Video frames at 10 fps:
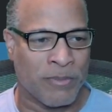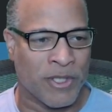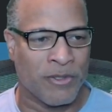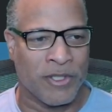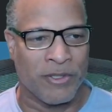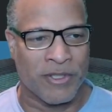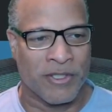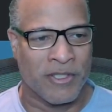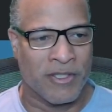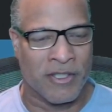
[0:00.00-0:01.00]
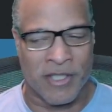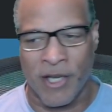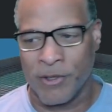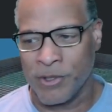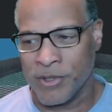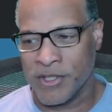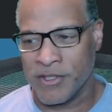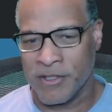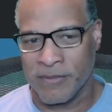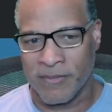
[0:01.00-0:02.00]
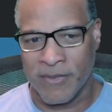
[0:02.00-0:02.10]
Bitcoin USD and Tau USD.